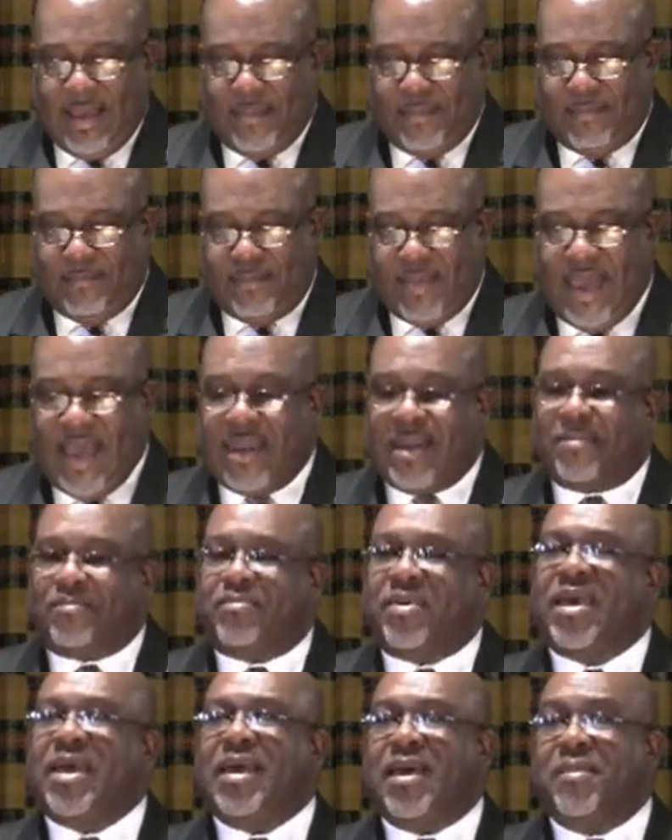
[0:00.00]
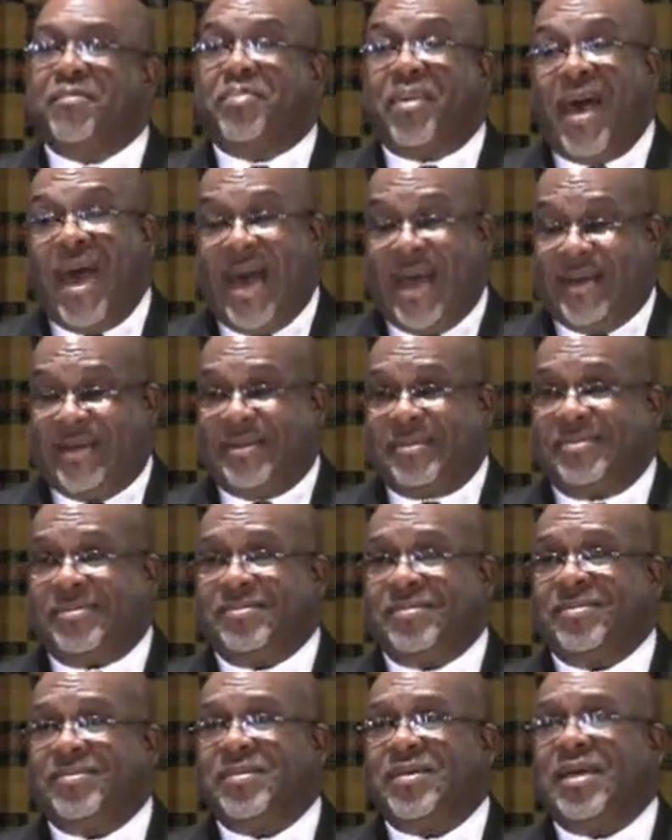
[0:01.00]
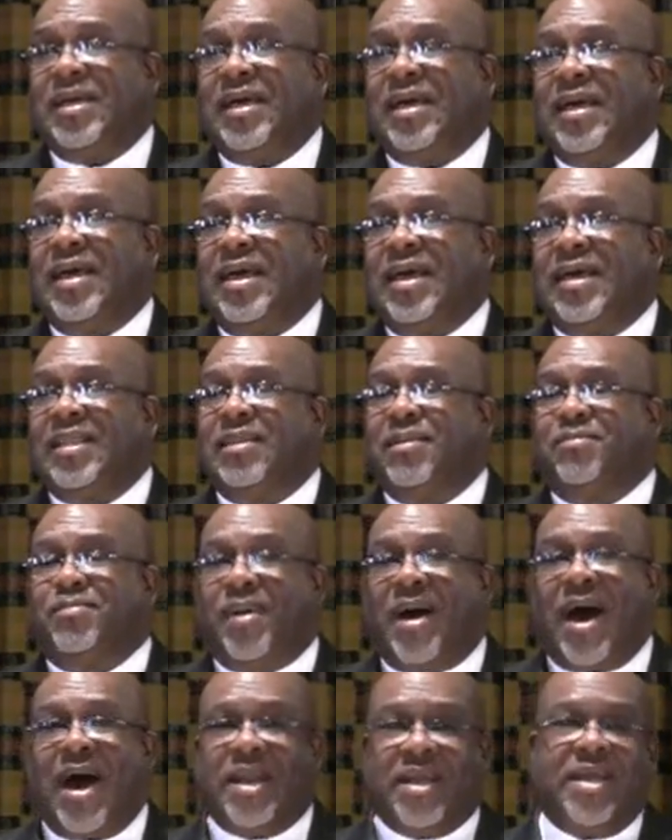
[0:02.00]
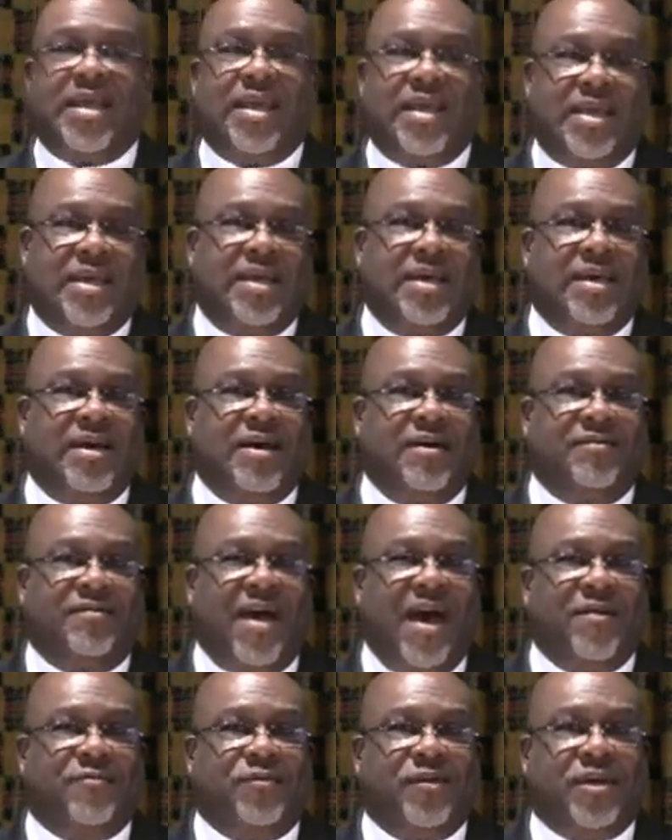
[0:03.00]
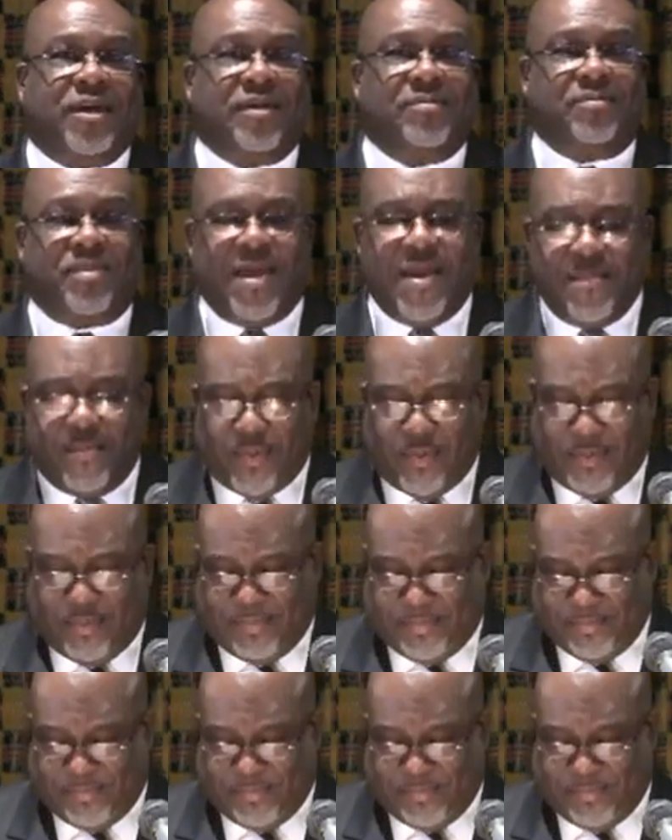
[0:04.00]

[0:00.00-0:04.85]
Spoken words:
made a big impact in the body of African people.